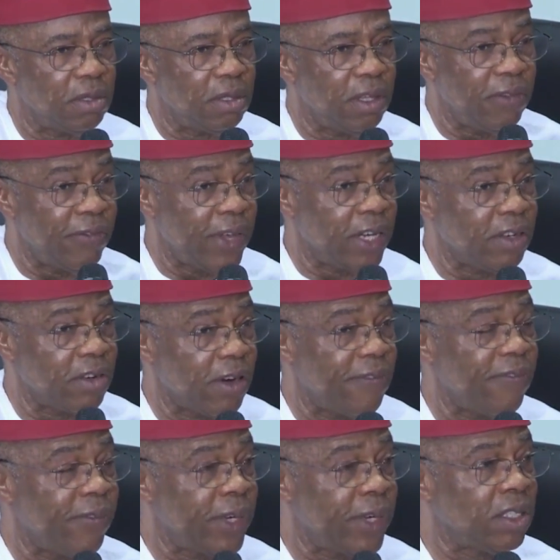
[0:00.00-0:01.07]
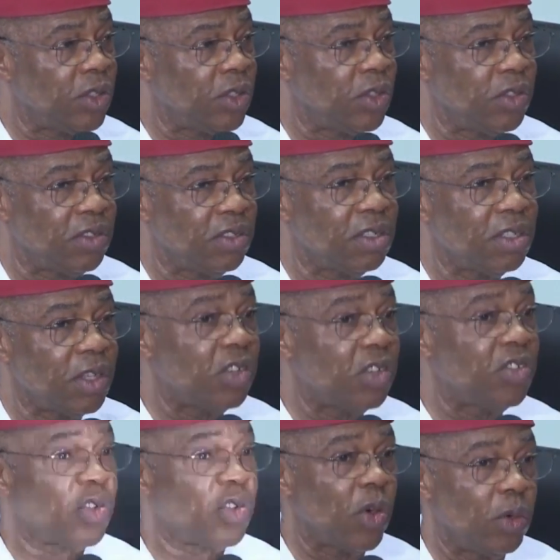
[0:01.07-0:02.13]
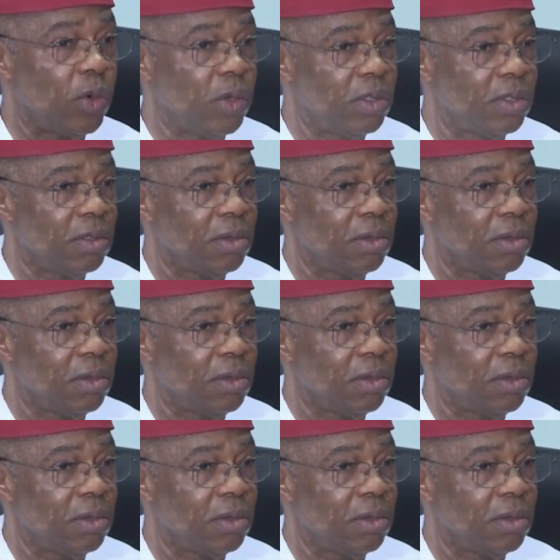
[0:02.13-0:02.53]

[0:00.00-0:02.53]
inventory of finished goods not sold.